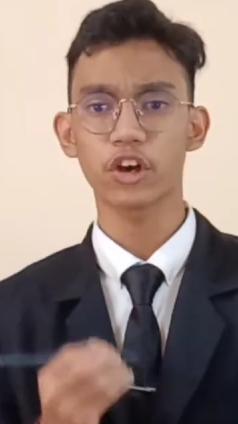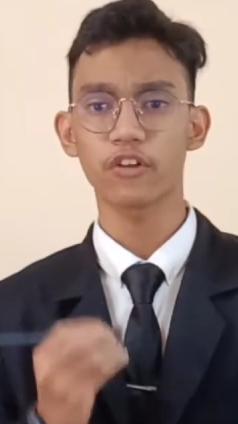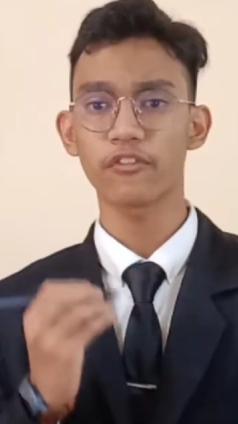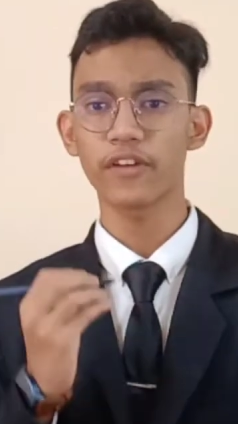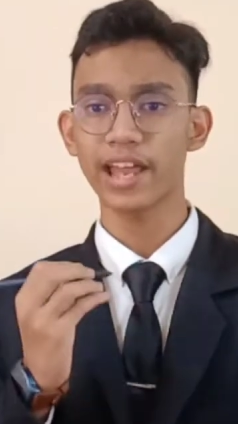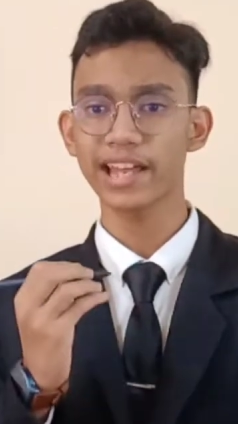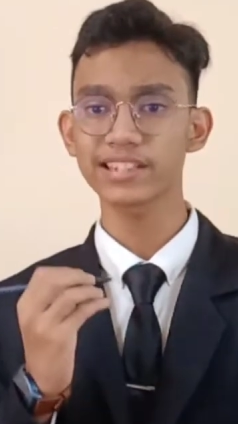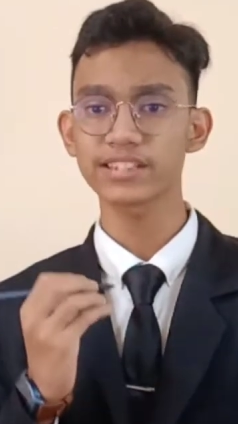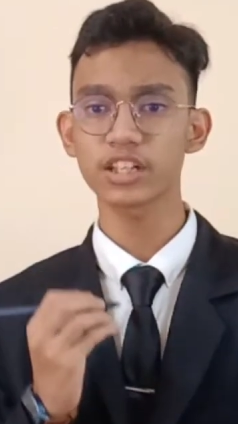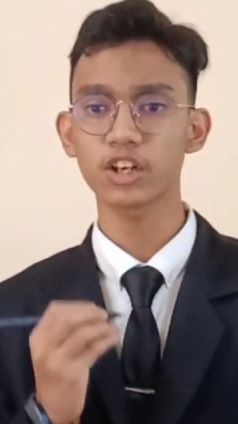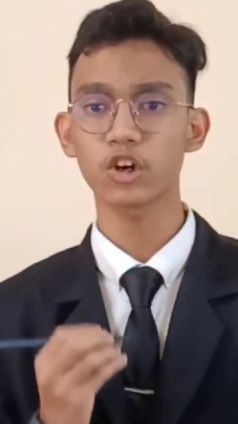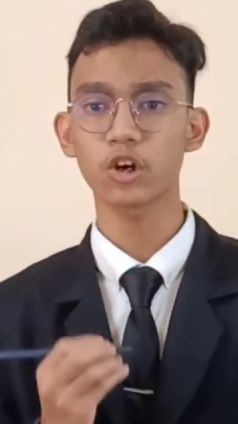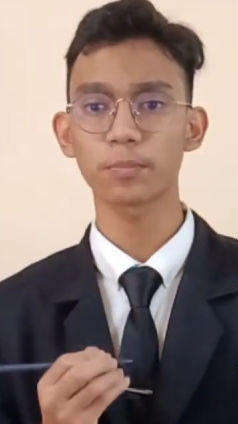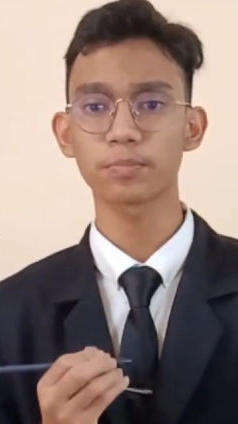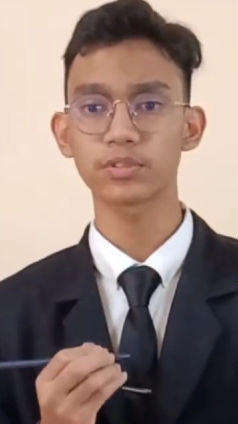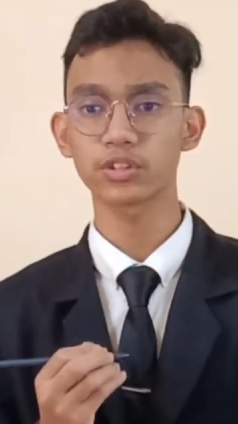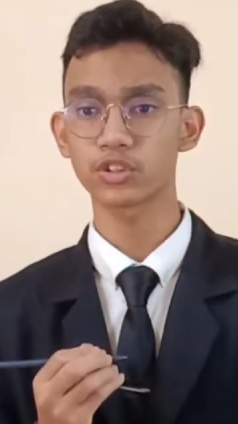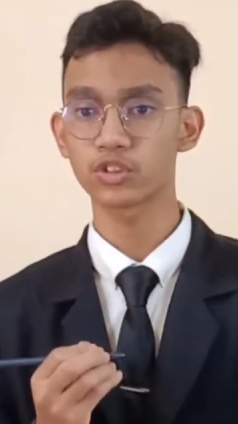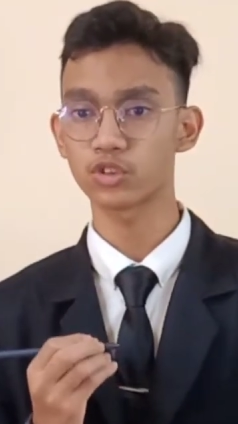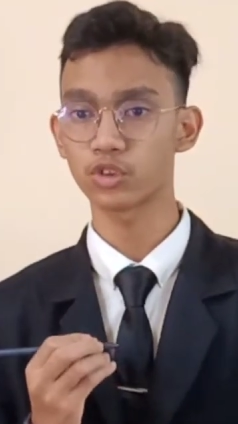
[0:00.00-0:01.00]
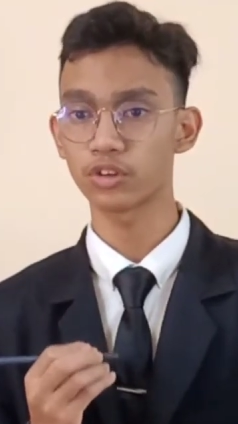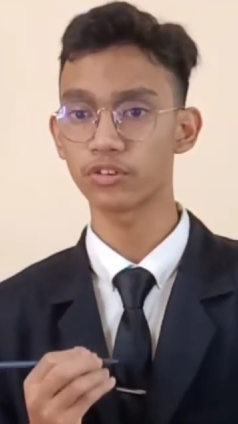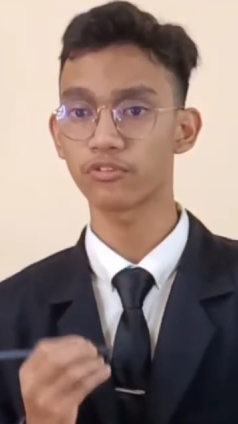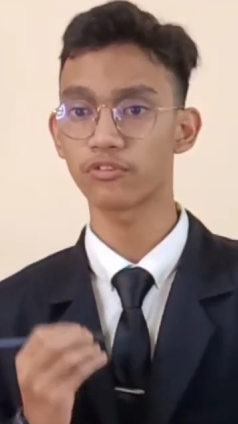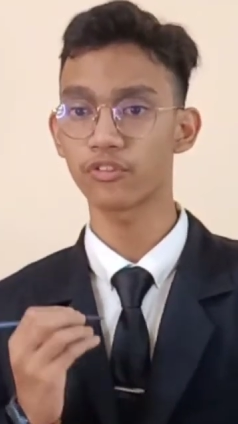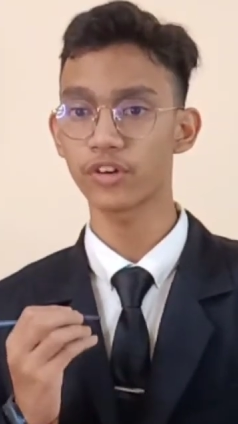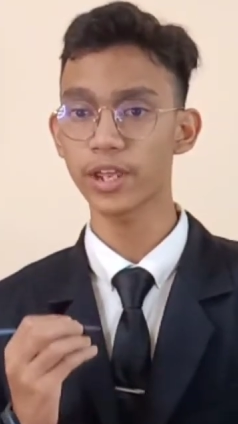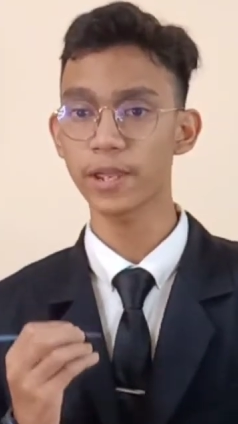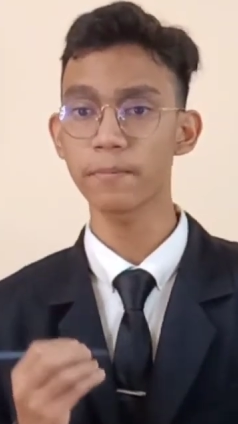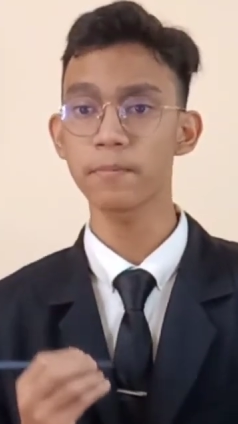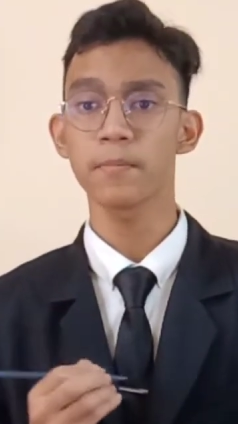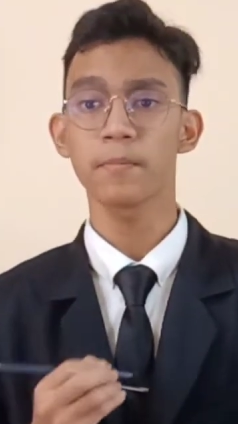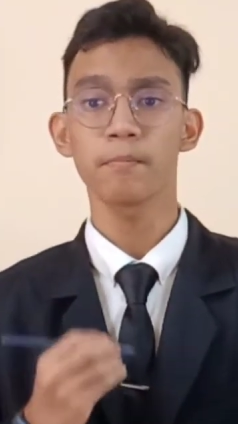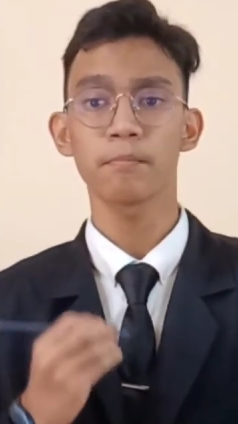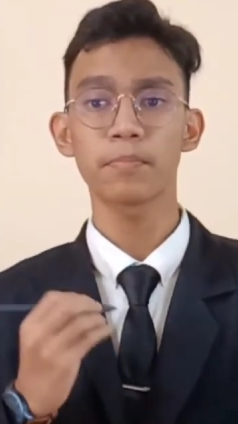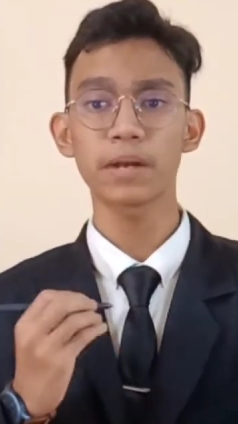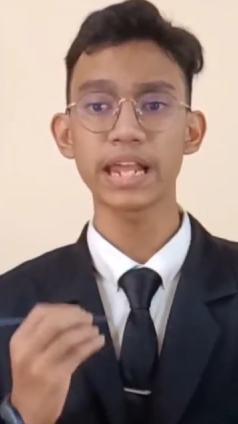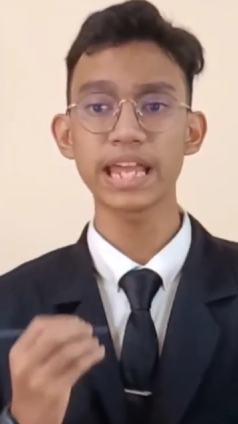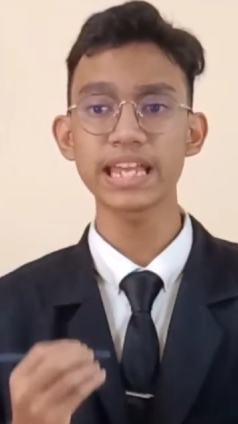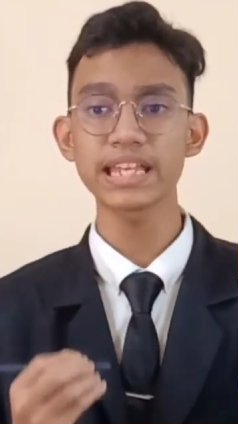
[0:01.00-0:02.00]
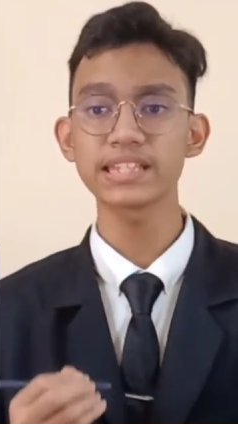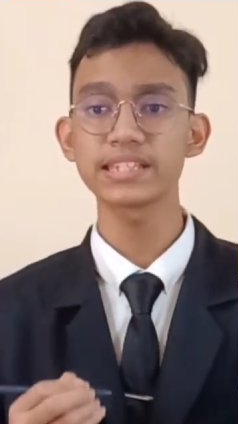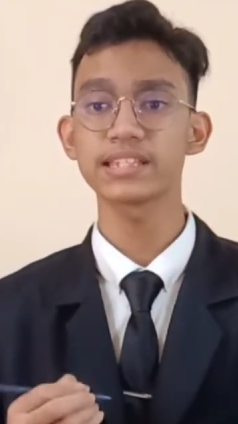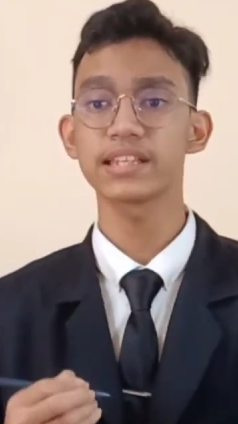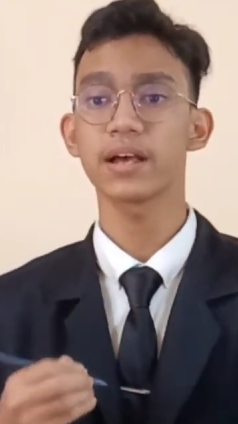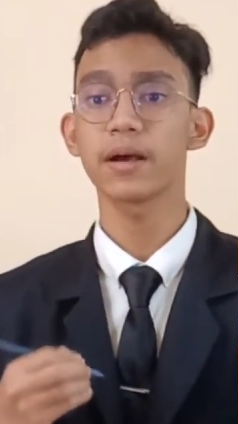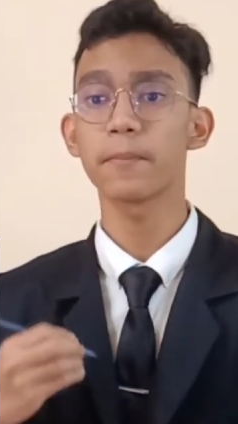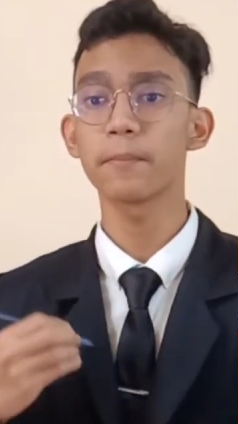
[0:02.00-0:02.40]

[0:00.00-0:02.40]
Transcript: of hexacopter drone frame plays